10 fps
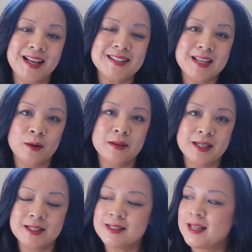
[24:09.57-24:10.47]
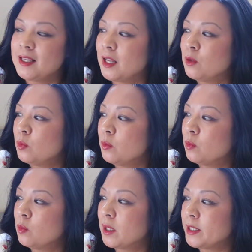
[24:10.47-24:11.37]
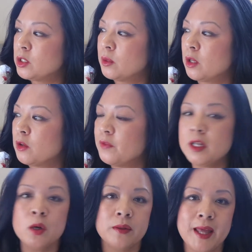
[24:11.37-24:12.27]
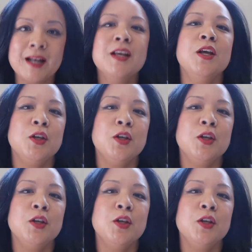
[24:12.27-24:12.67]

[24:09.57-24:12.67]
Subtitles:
That's how it is. And then when I do another video on that,